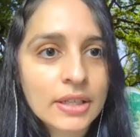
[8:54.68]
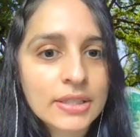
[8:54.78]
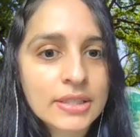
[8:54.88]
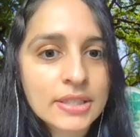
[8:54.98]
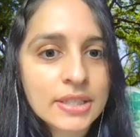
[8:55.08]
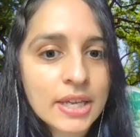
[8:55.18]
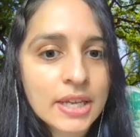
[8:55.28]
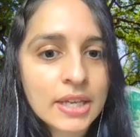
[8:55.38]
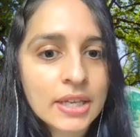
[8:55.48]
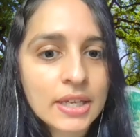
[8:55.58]
and
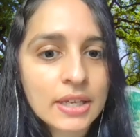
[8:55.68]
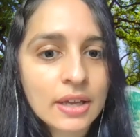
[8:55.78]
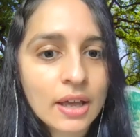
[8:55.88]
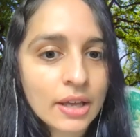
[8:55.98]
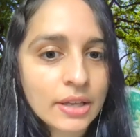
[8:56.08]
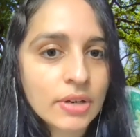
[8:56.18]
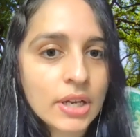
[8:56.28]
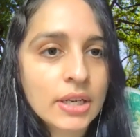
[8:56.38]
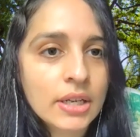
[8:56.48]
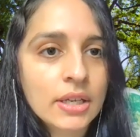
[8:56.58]
stay
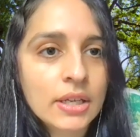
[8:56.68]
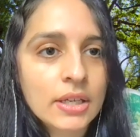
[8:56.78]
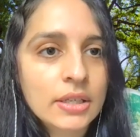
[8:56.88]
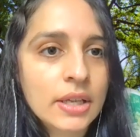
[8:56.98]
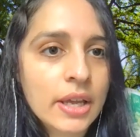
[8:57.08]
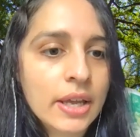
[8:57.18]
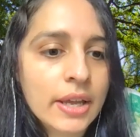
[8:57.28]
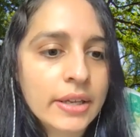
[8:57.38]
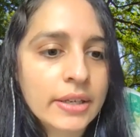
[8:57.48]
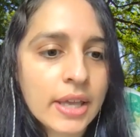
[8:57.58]
hydrated
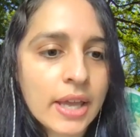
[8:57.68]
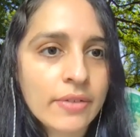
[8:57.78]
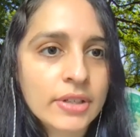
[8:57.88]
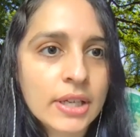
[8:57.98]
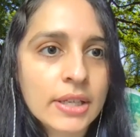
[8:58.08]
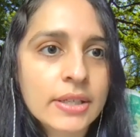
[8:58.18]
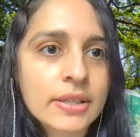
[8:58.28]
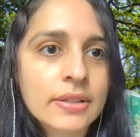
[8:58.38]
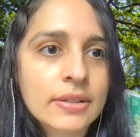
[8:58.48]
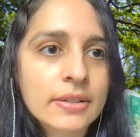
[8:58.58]
and caffeinated,
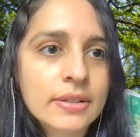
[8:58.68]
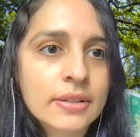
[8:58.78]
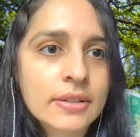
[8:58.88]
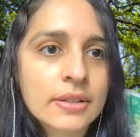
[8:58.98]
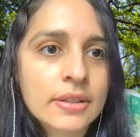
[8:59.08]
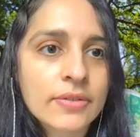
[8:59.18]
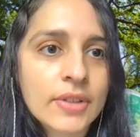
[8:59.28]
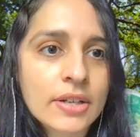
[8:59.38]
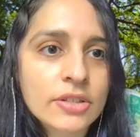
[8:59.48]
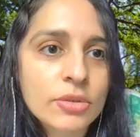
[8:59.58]
if
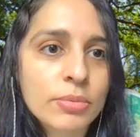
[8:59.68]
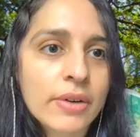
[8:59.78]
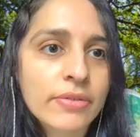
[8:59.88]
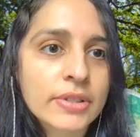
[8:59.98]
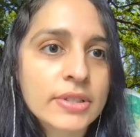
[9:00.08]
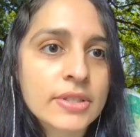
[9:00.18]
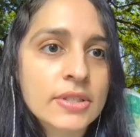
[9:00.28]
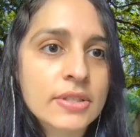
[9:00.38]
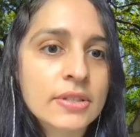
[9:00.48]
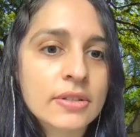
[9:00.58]
that is your preference.